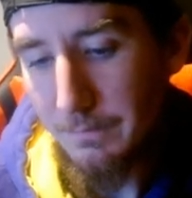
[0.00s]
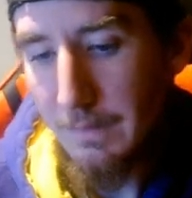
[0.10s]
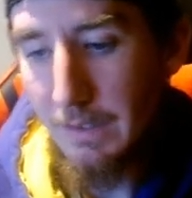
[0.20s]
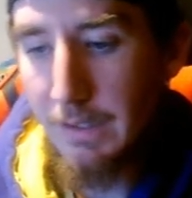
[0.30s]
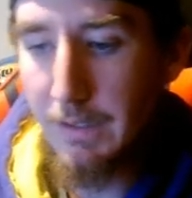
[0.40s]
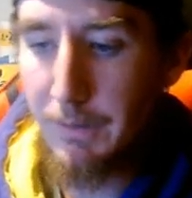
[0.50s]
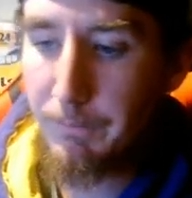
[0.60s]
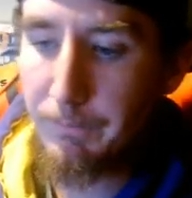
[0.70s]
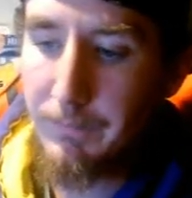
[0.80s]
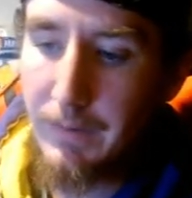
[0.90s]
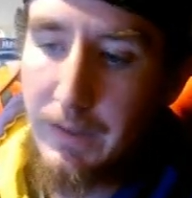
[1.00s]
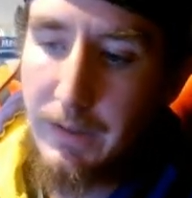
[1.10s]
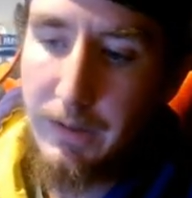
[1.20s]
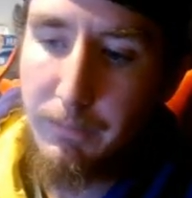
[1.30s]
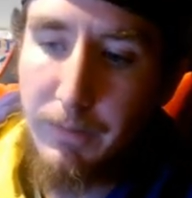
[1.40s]

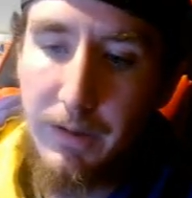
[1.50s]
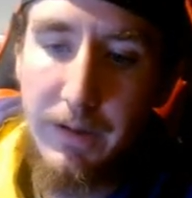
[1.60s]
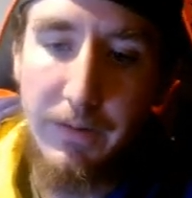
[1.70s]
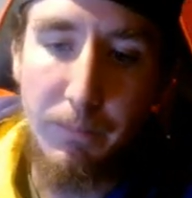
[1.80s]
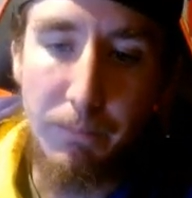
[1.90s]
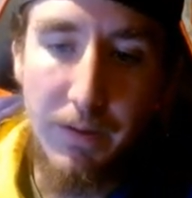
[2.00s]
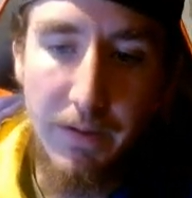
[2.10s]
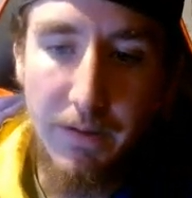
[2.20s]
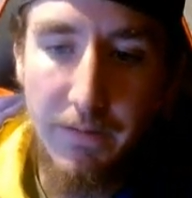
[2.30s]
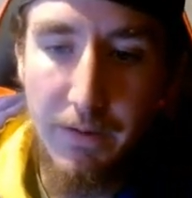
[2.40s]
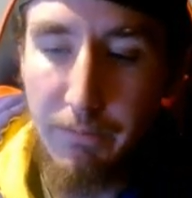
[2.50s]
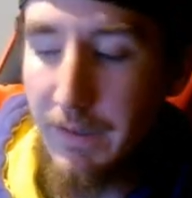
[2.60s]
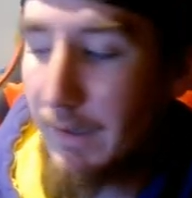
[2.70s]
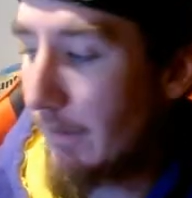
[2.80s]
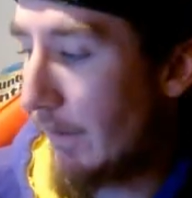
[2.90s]
But it's big that we
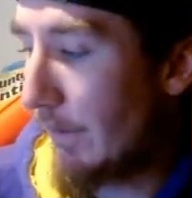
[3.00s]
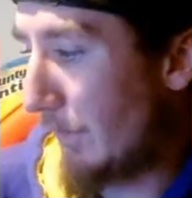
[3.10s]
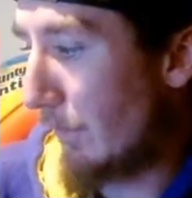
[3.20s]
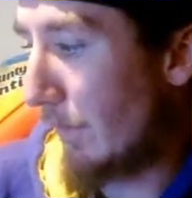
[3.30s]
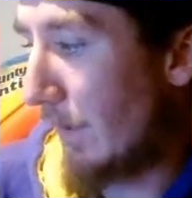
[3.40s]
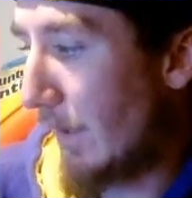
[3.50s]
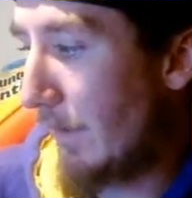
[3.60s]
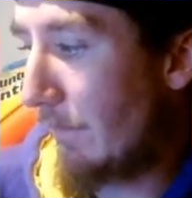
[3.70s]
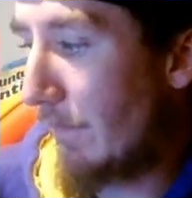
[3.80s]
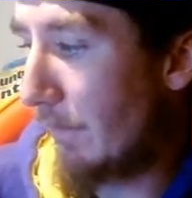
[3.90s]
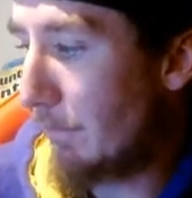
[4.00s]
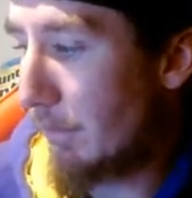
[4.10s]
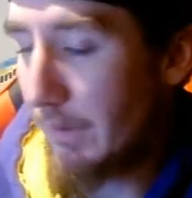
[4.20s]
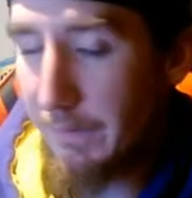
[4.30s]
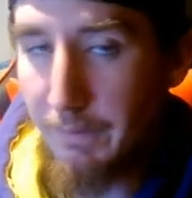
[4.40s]
can go out and score 95
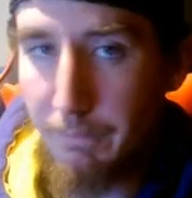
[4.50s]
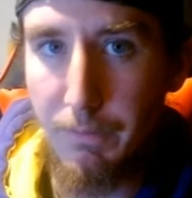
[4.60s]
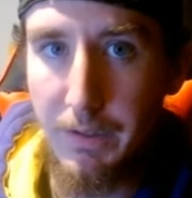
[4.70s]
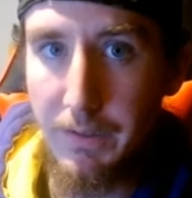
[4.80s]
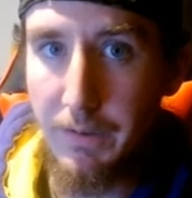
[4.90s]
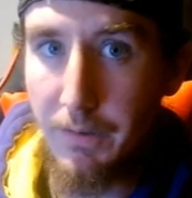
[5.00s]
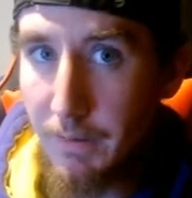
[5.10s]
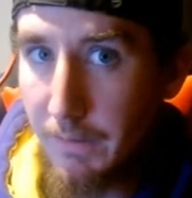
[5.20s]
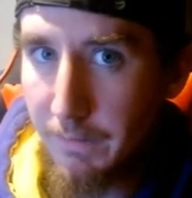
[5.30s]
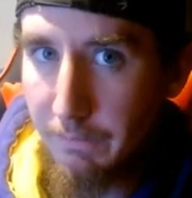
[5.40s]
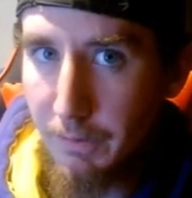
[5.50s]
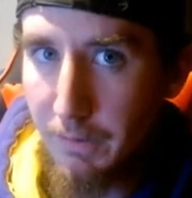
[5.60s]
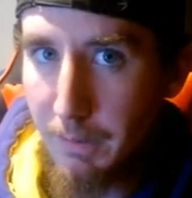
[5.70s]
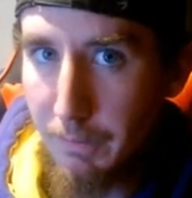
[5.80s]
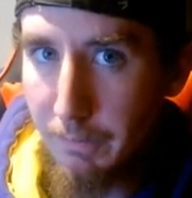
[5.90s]
points, regardless of who
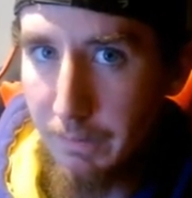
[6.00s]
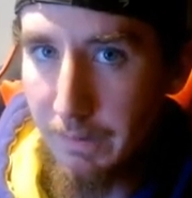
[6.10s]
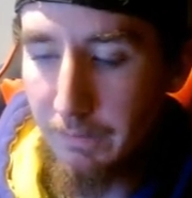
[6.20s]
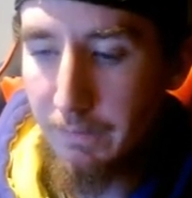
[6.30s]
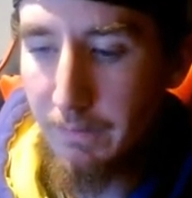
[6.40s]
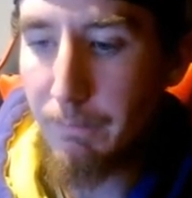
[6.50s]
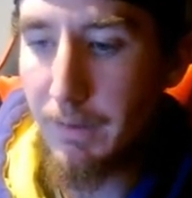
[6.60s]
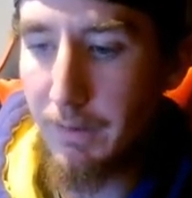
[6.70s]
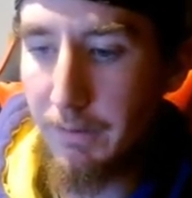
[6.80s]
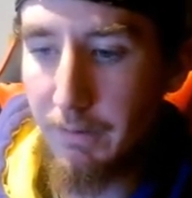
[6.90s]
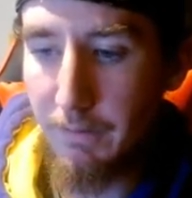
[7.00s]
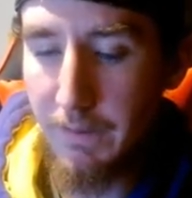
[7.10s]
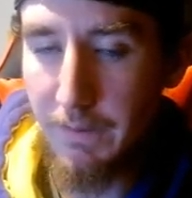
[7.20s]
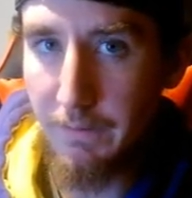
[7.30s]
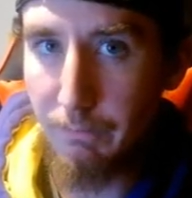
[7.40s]
the opponent is, because Tari
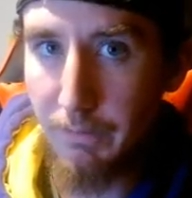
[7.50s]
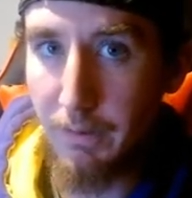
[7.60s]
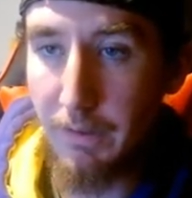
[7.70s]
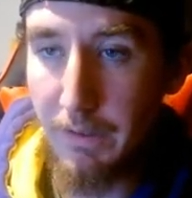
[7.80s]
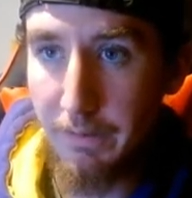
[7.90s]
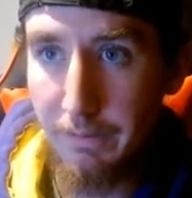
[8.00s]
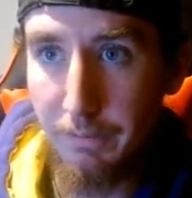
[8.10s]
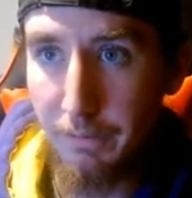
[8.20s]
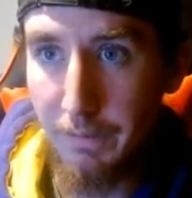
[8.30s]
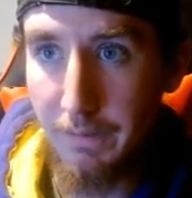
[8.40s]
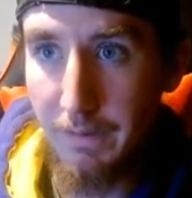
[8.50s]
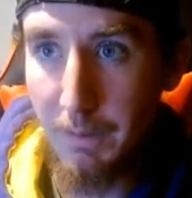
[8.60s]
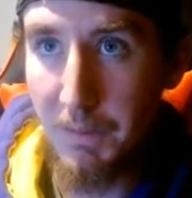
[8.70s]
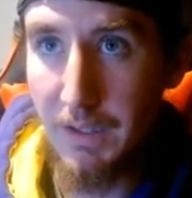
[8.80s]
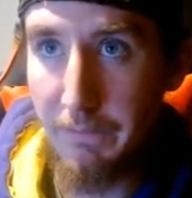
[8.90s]
Eason was our leading scorer on the
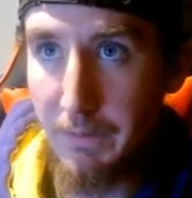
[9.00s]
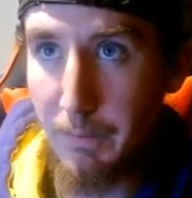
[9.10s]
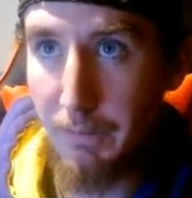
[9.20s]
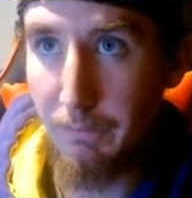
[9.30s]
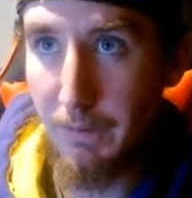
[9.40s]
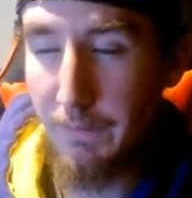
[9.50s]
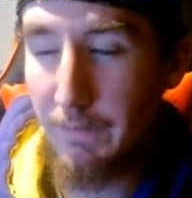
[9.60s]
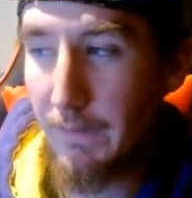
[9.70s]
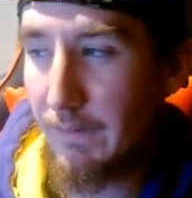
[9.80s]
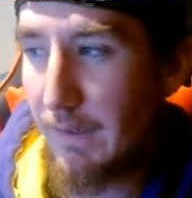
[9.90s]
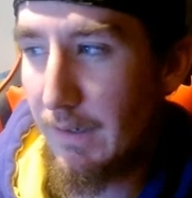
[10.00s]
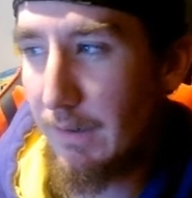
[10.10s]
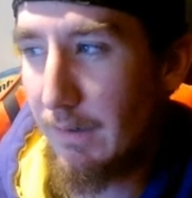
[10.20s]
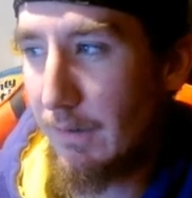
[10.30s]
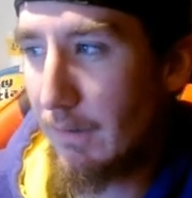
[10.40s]
team. He averaged about,
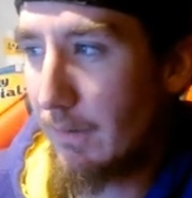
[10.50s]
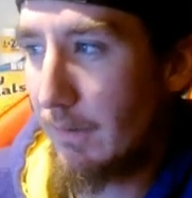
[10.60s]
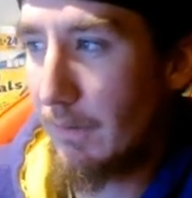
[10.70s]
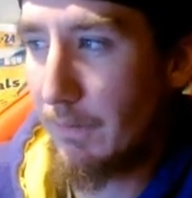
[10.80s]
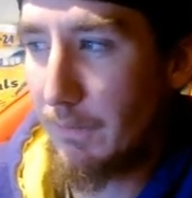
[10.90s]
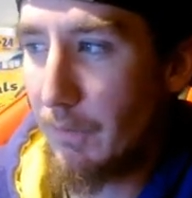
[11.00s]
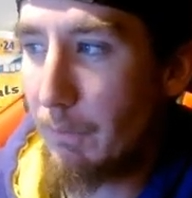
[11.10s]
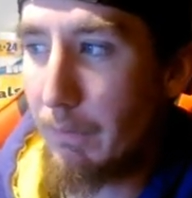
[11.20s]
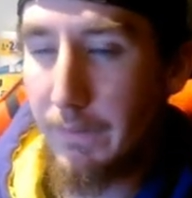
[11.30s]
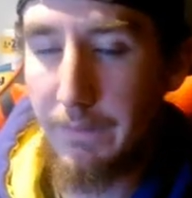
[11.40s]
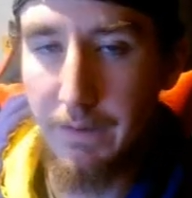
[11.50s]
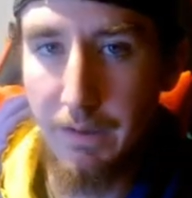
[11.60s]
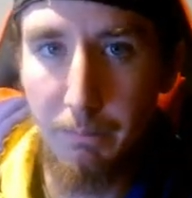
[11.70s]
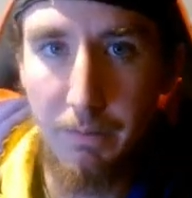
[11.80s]
16 or so points a game.